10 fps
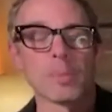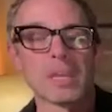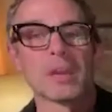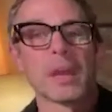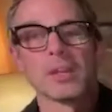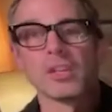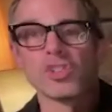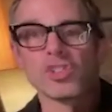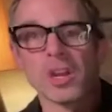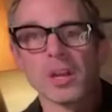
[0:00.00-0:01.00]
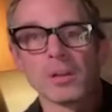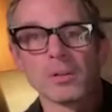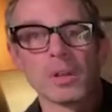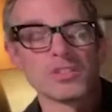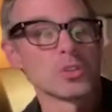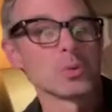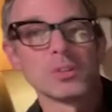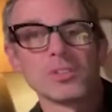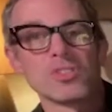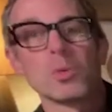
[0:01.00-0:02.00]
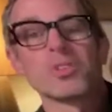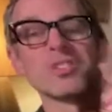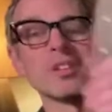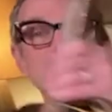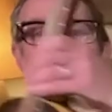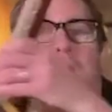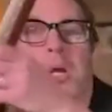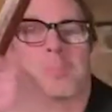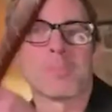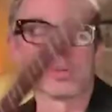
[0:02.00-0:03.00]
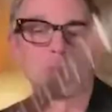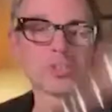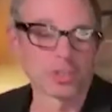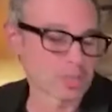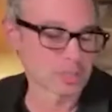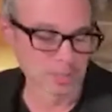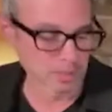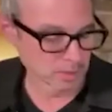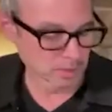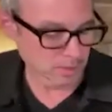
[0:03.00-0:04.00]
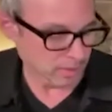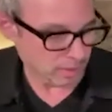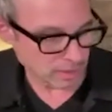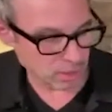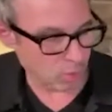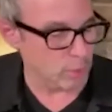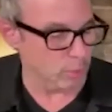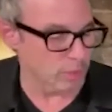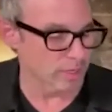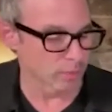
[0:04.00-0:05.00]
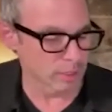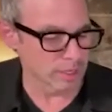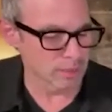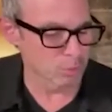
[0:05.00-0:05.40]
P90 shell, so it's less hum. But you know, it